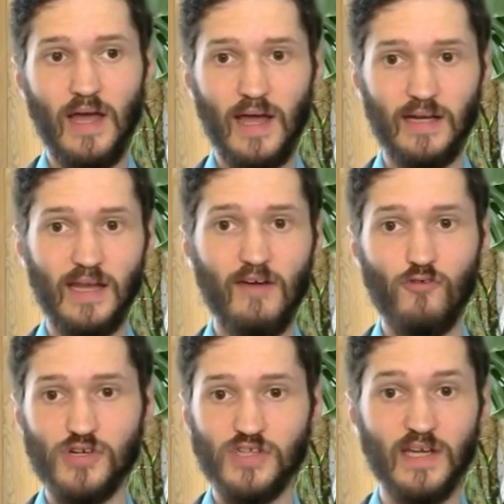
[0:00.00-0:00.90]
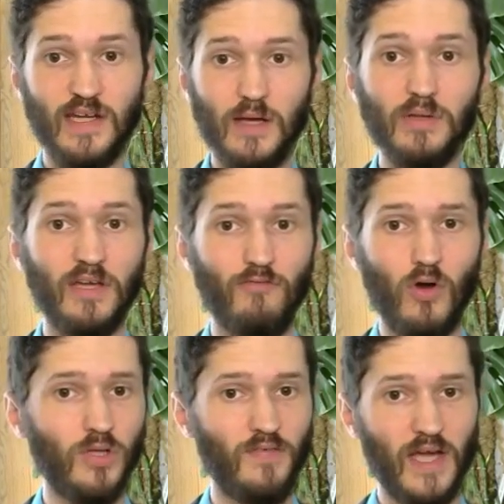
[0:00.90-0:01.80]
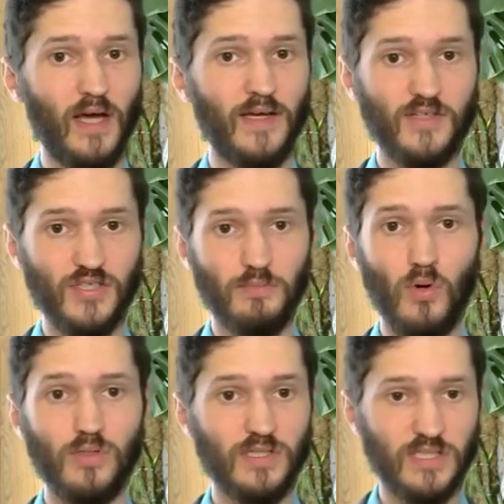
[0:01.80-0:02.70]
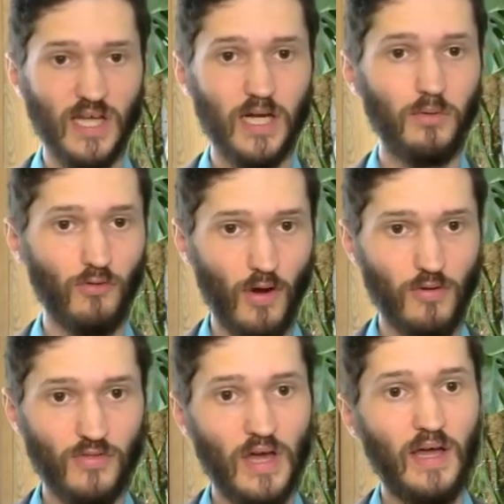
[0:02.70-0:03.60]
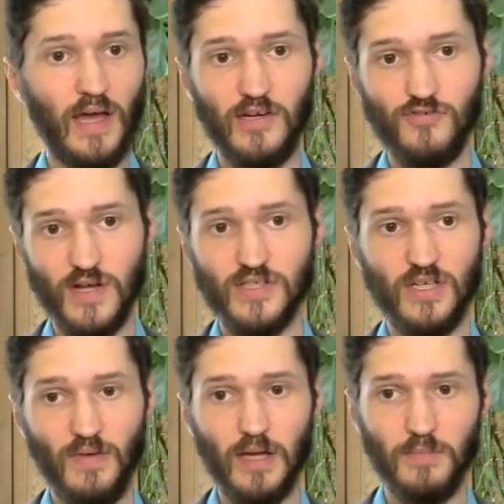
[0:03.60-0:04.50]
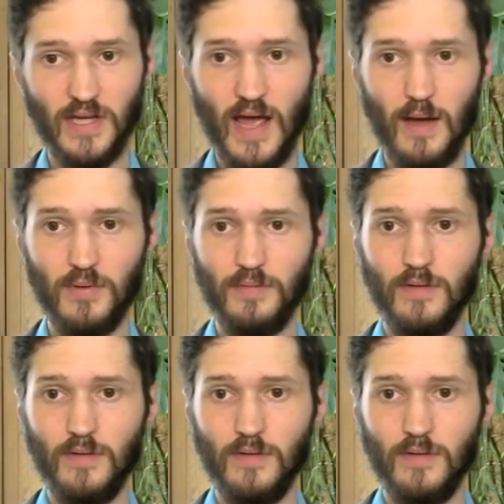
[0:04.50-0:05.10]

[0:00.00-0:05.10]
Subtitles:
and leverage the enabling role of AI to support sustainable growth and address the development gap.